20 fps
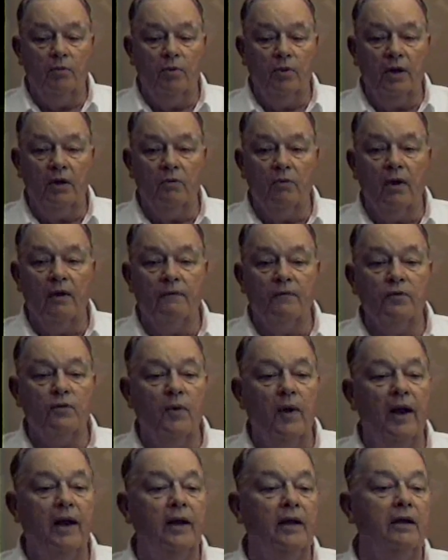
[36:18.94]
rough
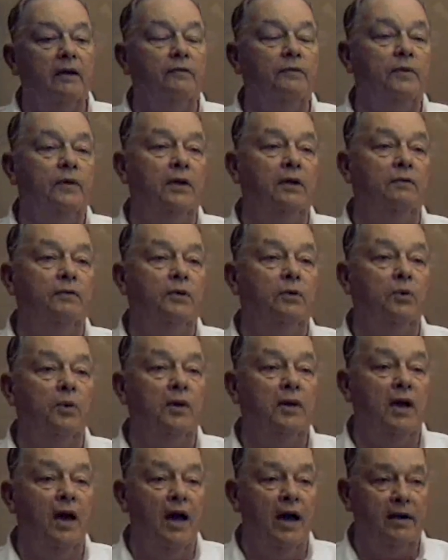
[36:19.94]
training if you
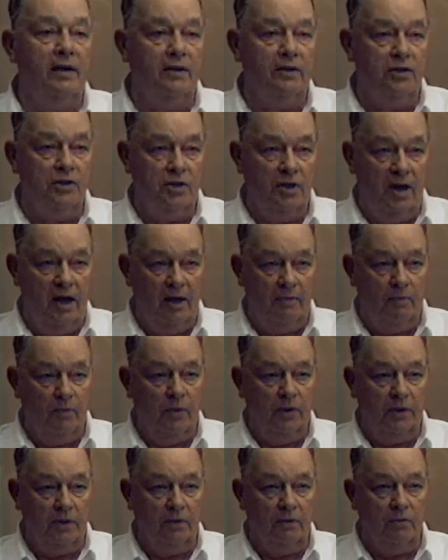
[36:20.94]
were not in shape
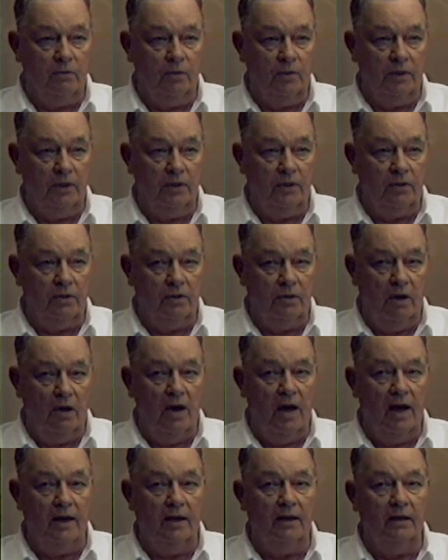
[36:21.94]
when you
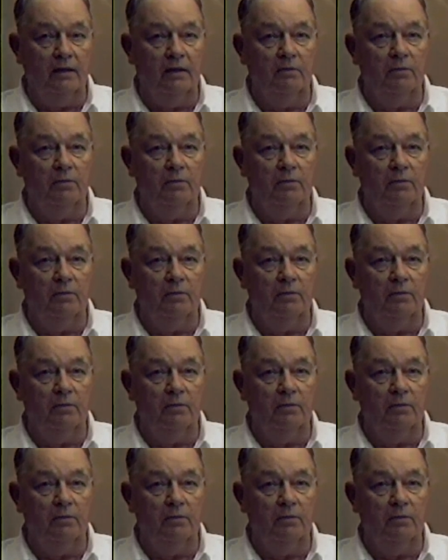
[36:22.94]
started.